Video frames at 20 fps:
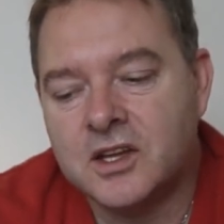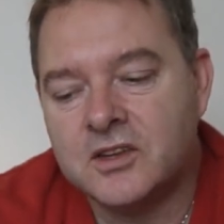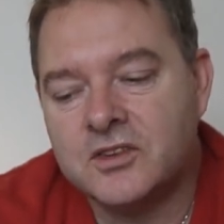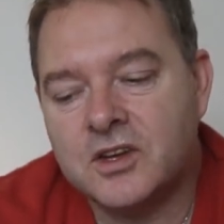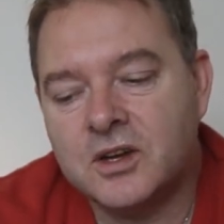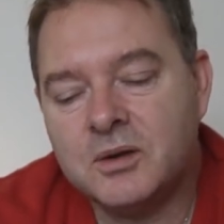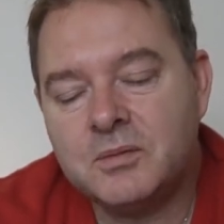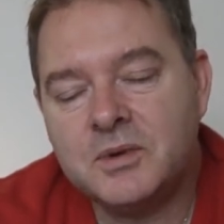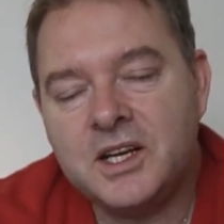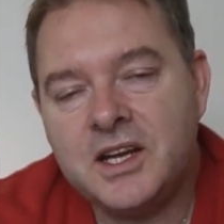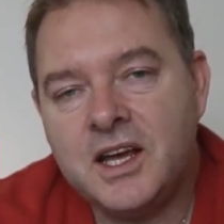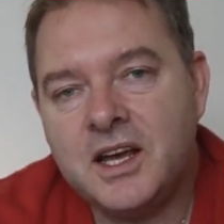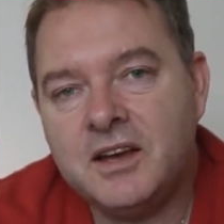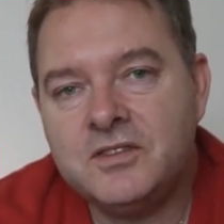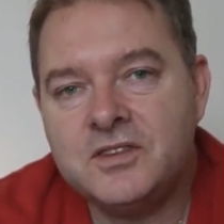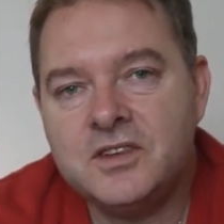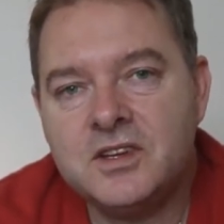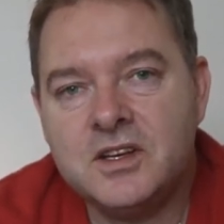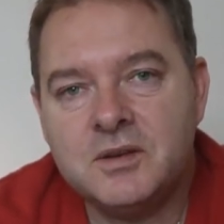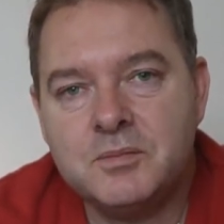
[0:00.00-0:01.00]
So I'm going to
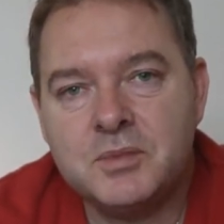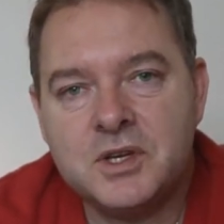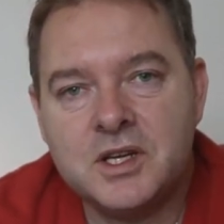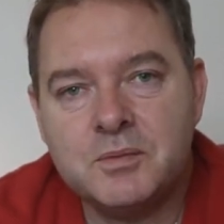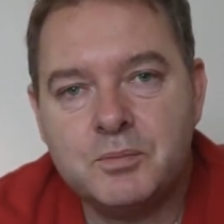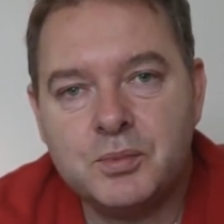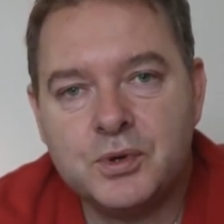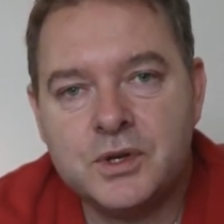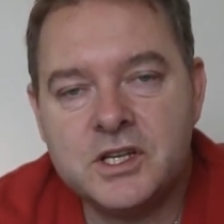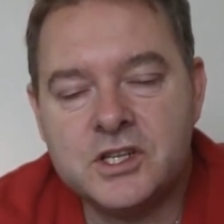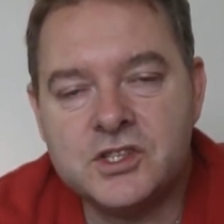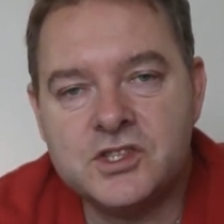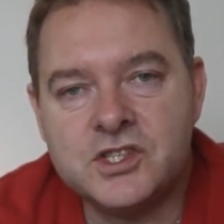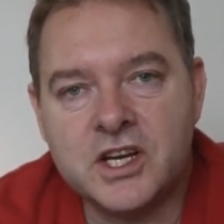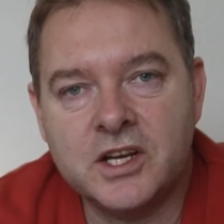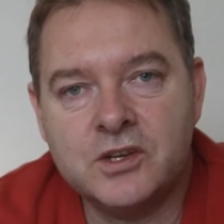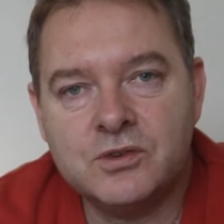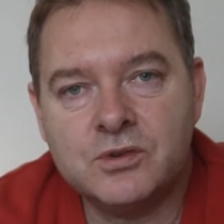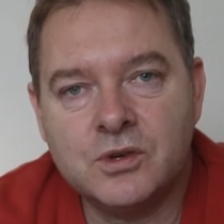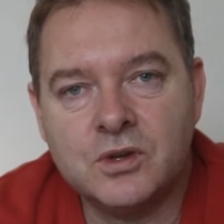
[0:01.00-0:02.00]
have to be pretty
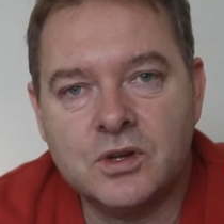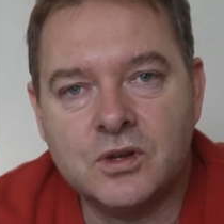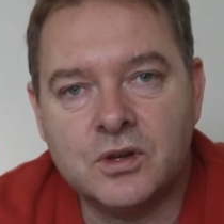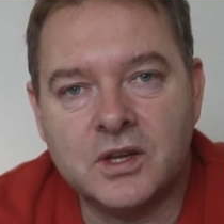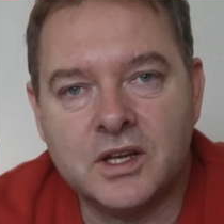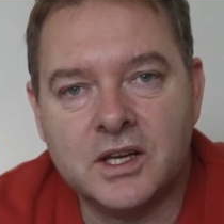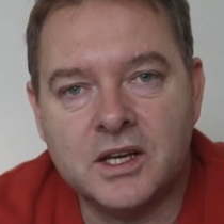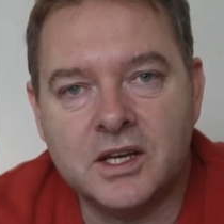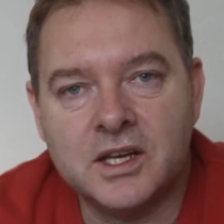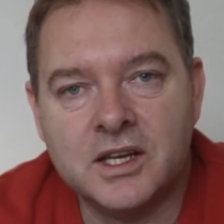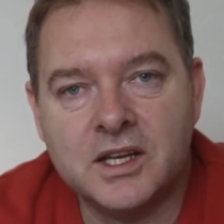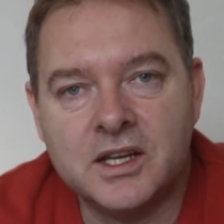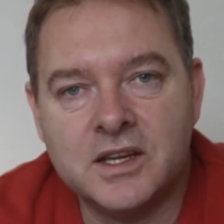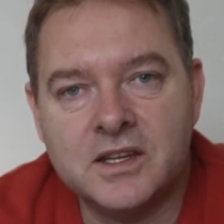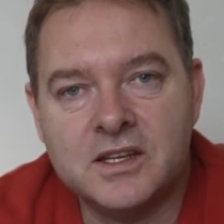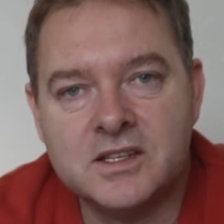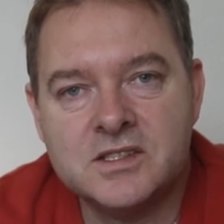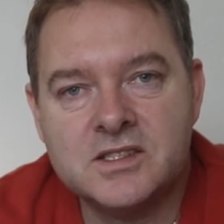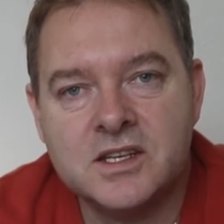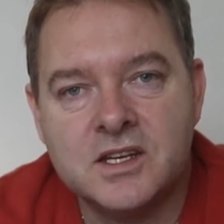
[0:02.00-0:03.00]
general
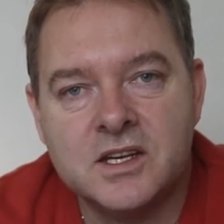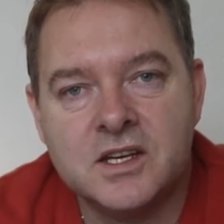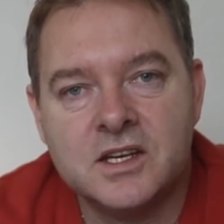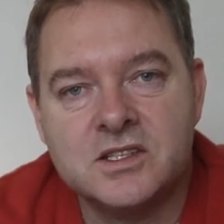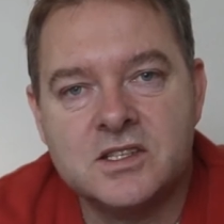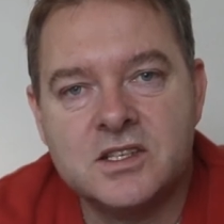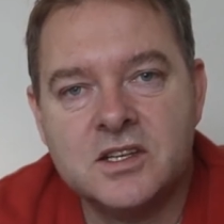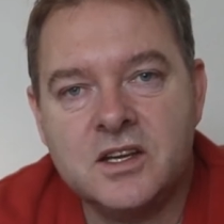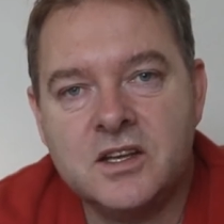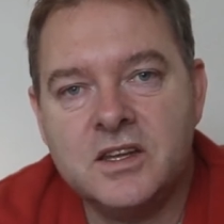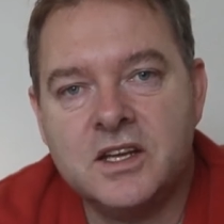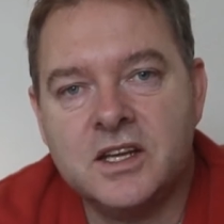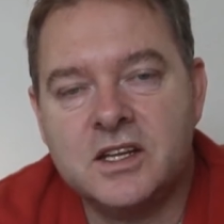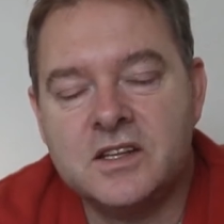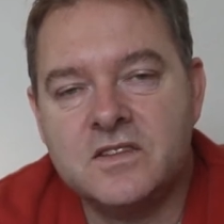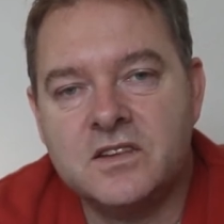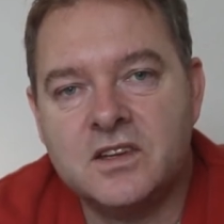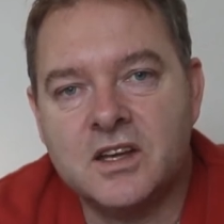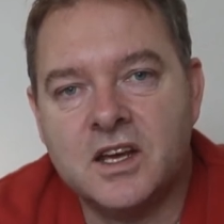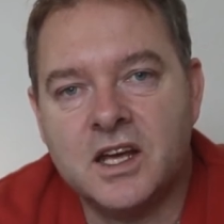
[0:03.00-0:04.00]
in this so
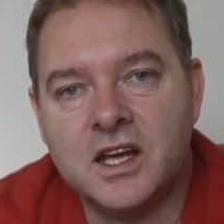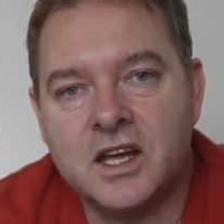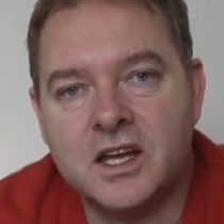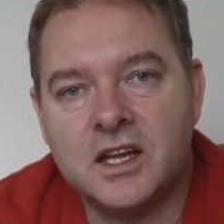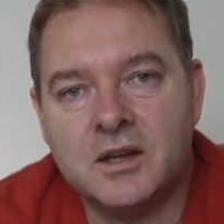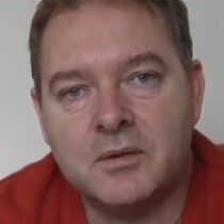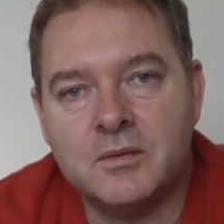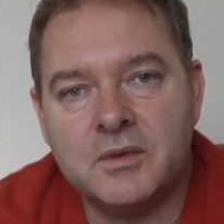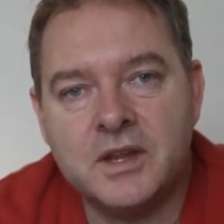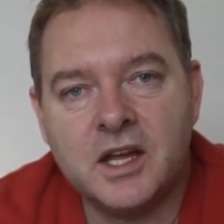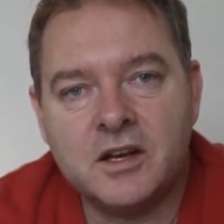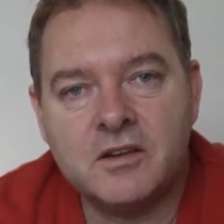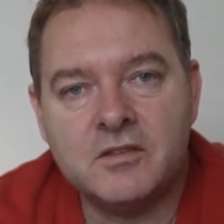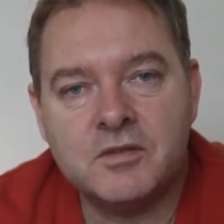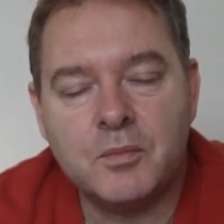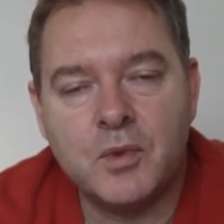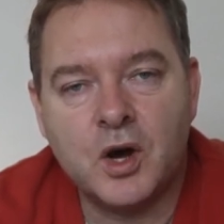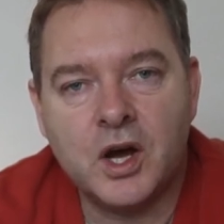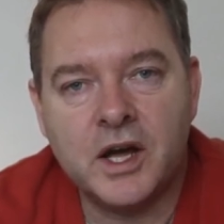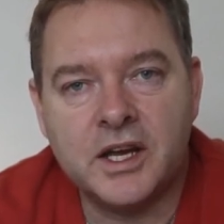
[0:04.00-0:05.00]
that none
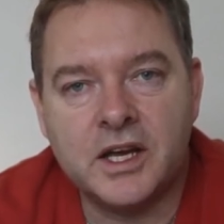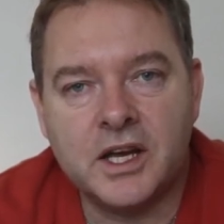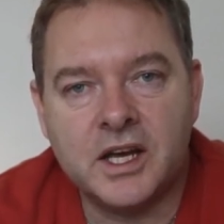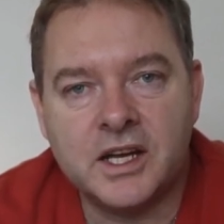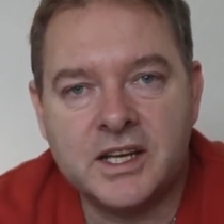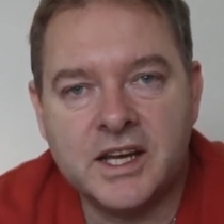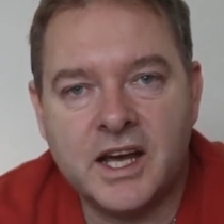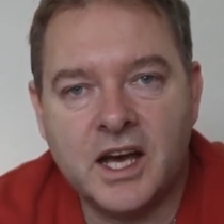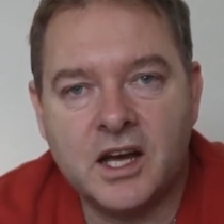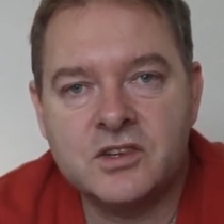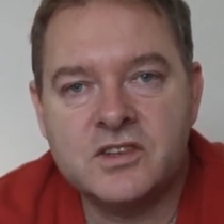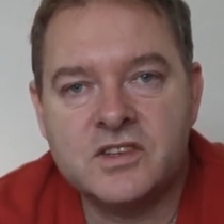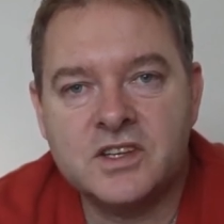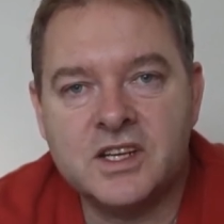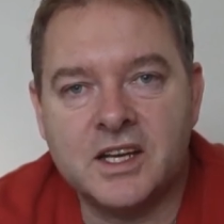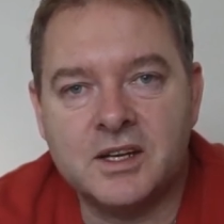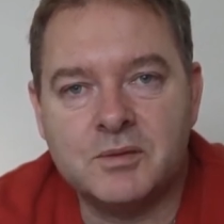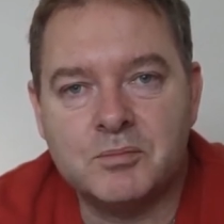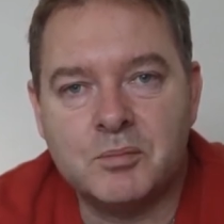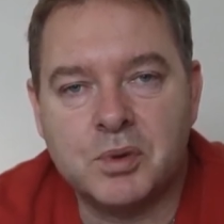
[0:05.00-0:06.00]
of my accounts
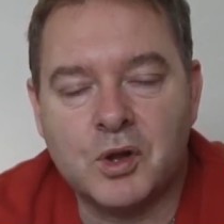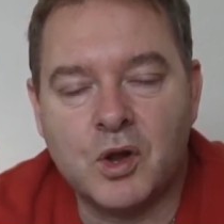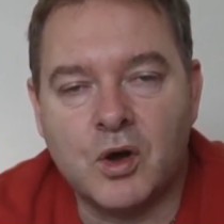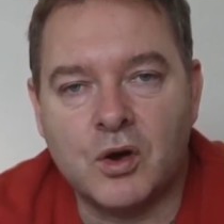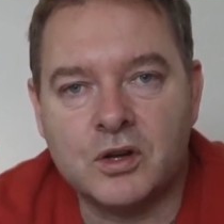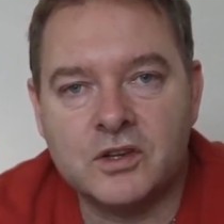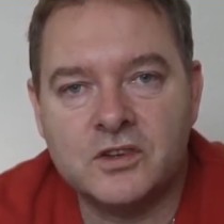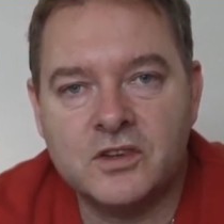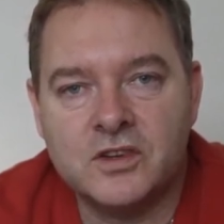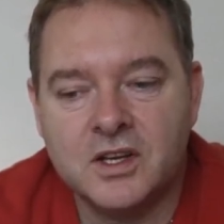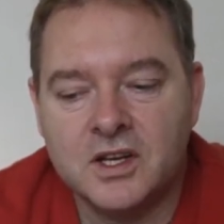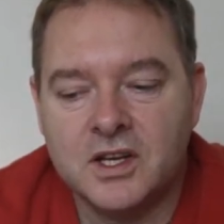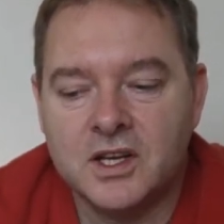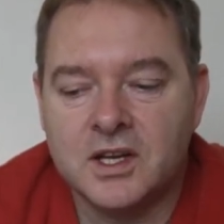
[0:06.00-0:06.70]
get blocked.